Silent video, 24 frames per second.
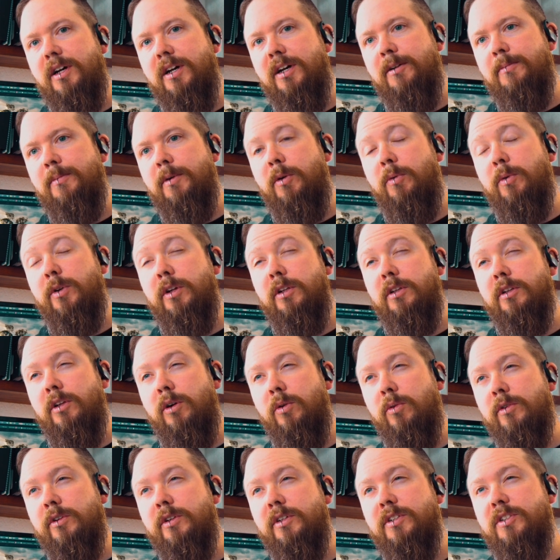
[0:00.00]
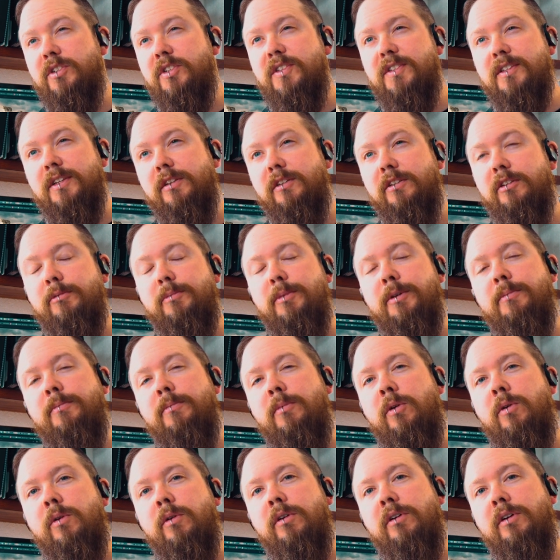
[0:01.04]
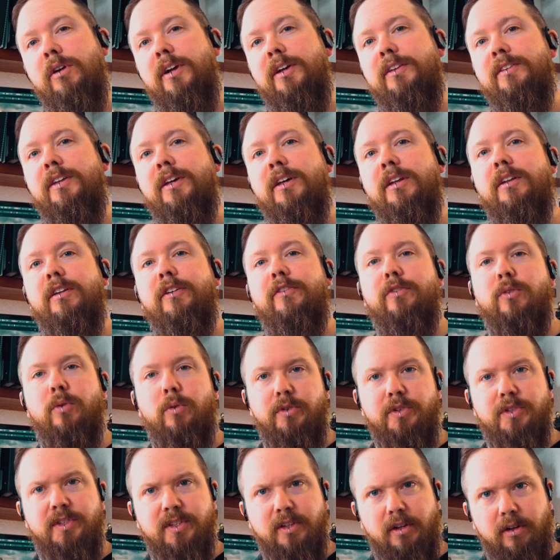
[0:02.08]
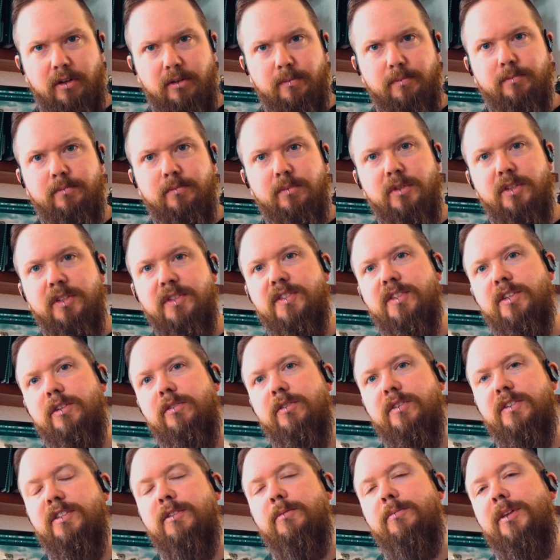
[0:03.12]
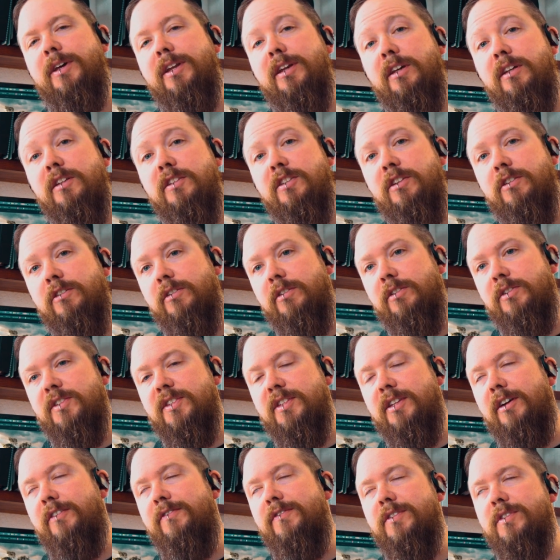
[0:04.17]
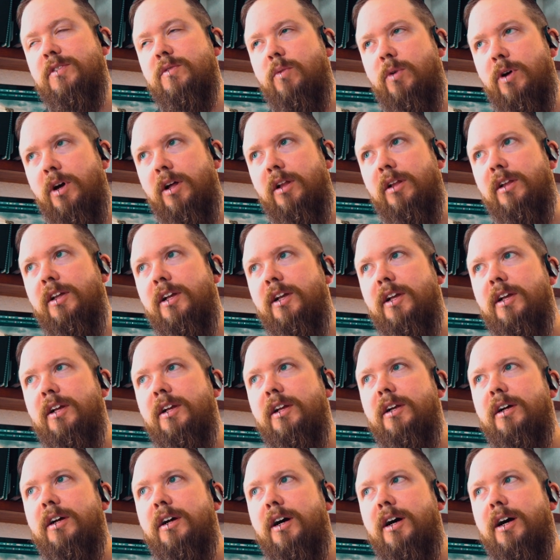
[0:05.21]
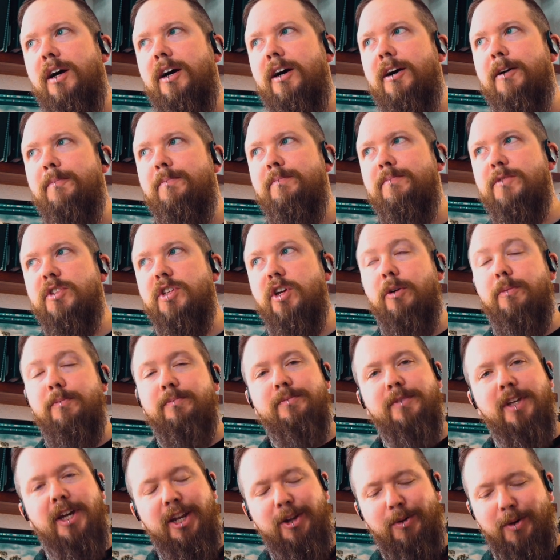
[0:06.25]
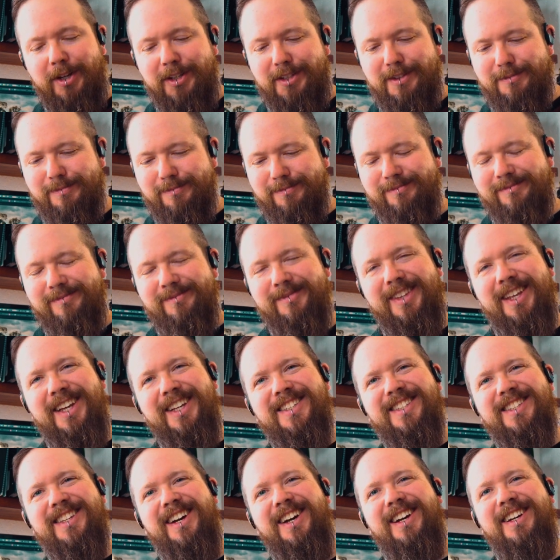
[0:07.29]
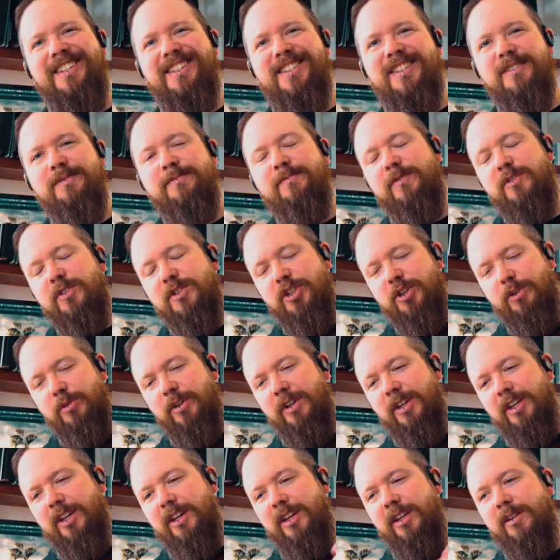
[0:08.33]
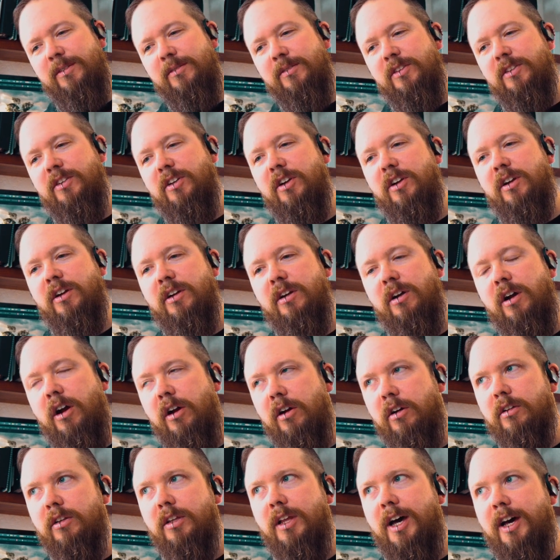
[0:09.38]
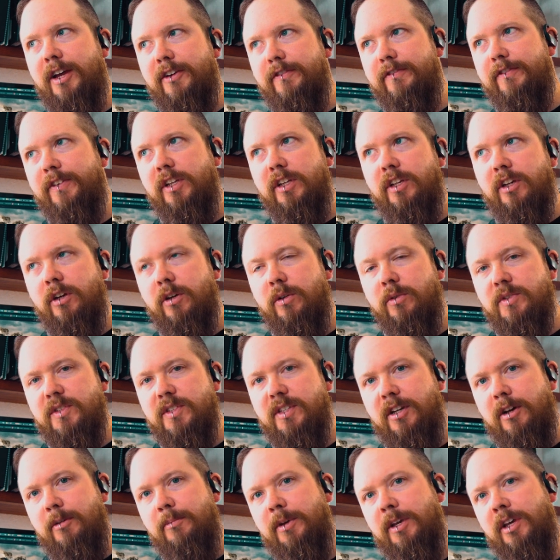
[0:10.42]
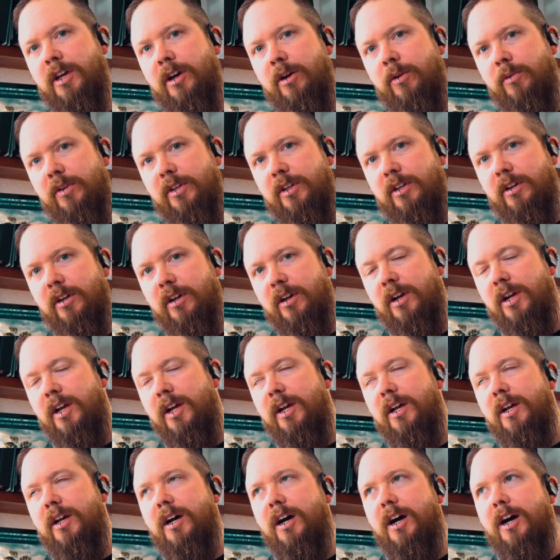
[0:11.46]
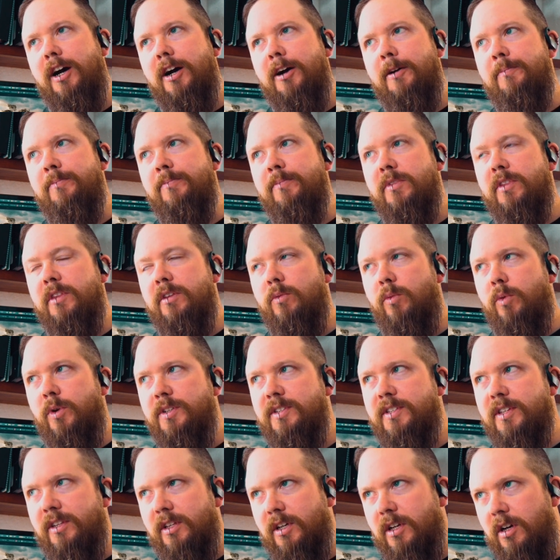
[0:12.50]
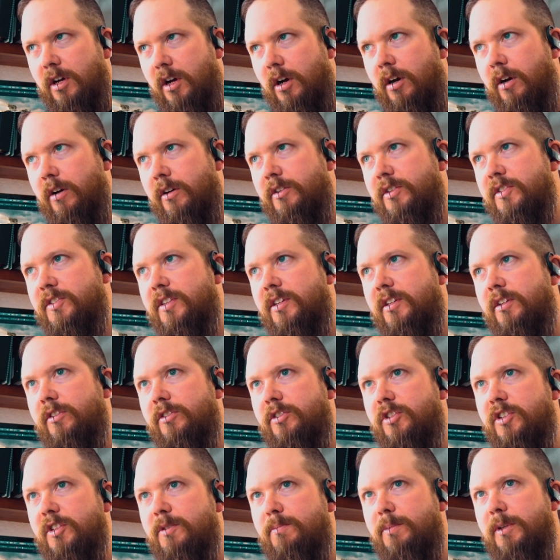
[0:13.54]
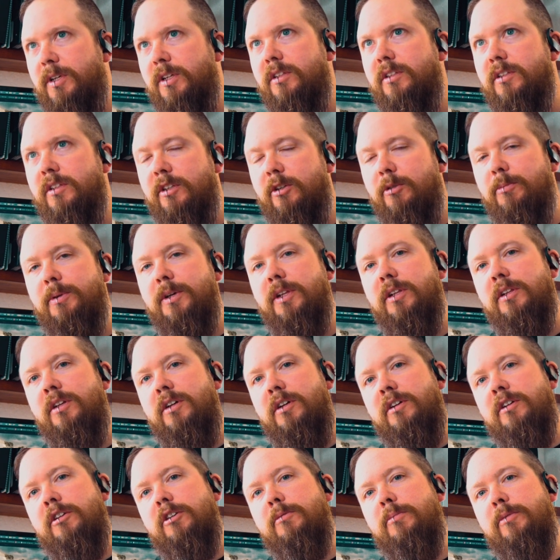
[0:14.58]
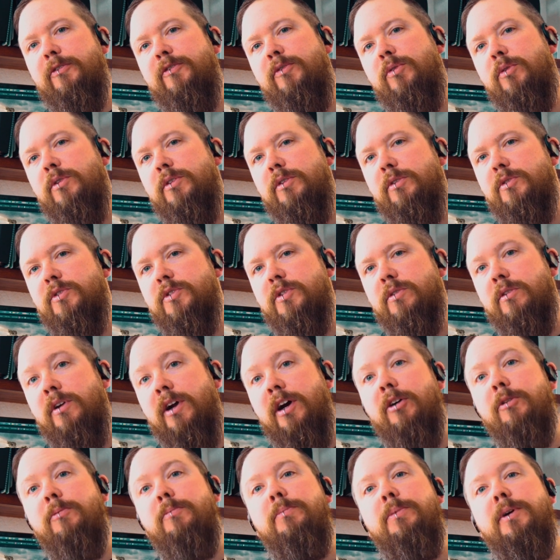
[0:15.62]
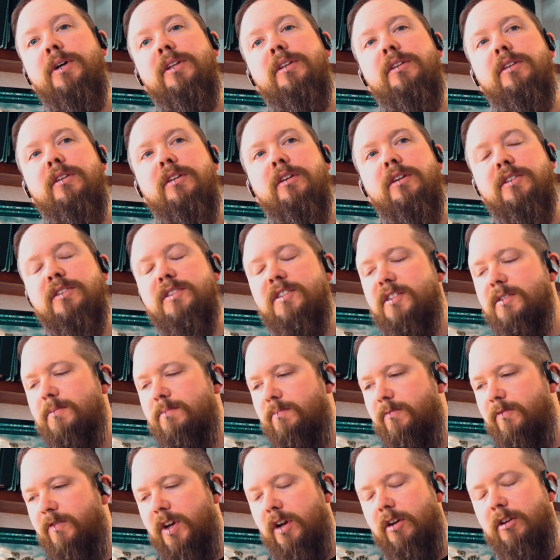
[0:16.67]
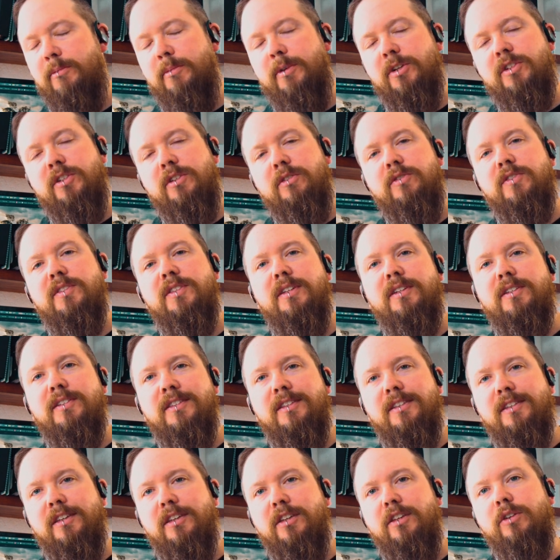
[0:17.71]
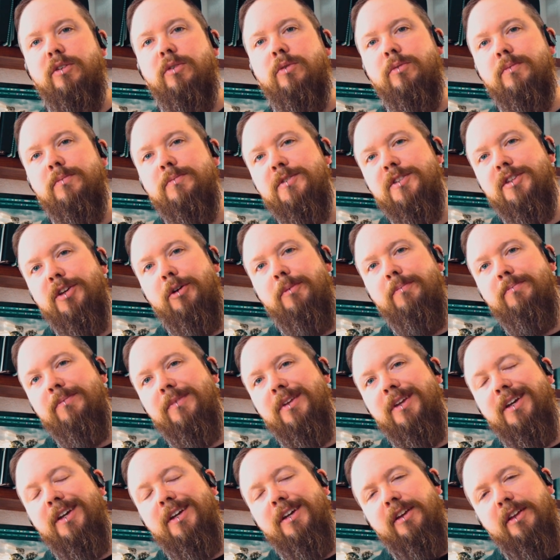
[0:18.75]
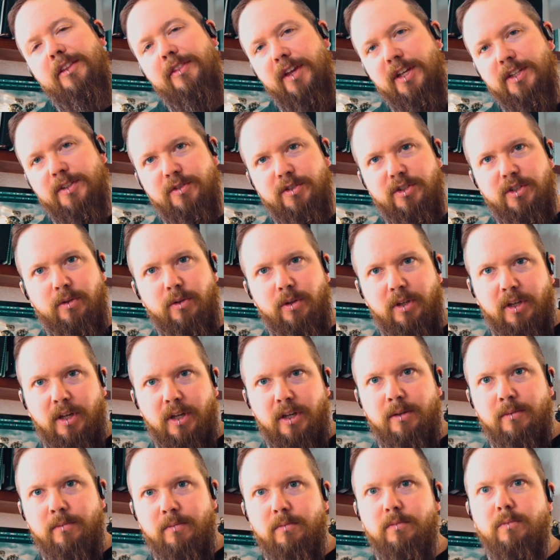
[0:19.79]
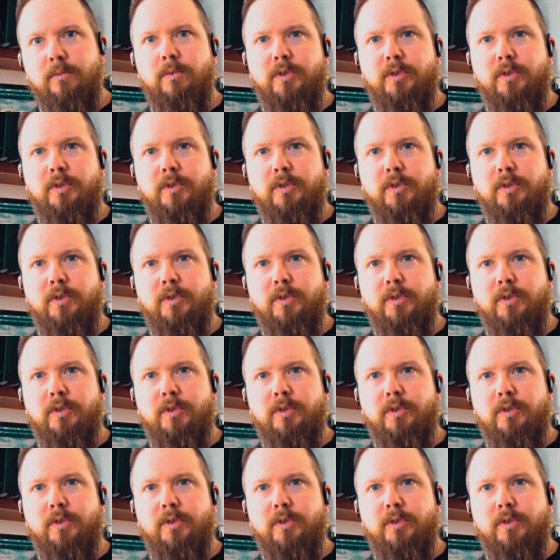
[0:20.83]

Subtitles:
I want to lower it just a little bit more, and then of course start considering some of the interior stuff as well. So anyways, thanks guys for tuning in. There are a lot of videos coming out here. The ones on the cars, it'll just be a little bit longer before those are out, but it's very much there's things in the queue. So thanks for tuning in.